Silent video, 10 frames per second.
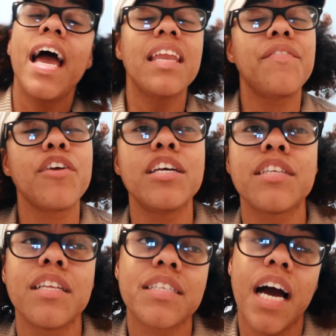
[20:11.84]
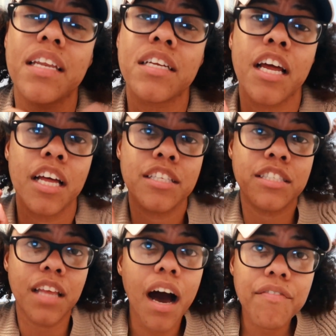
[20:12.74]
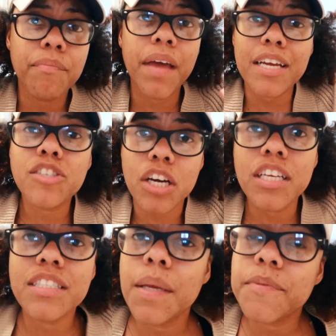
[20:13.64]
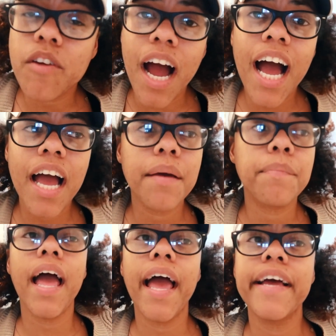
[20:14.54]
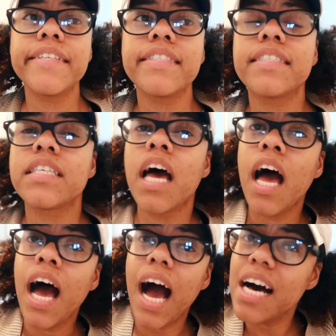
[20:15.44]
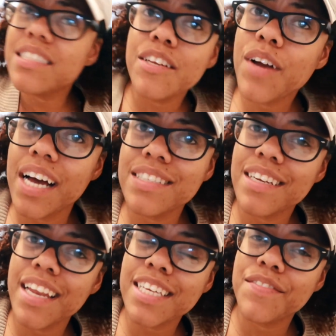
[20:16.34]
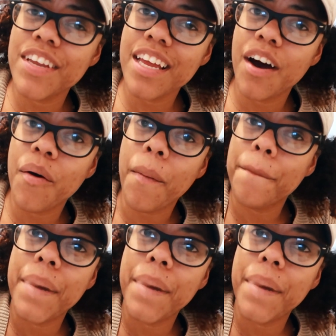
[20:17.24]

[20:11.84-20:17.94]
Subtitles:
And if you're into this kind of stuff, make sure you subscribe, and I'll see you guys in the next video.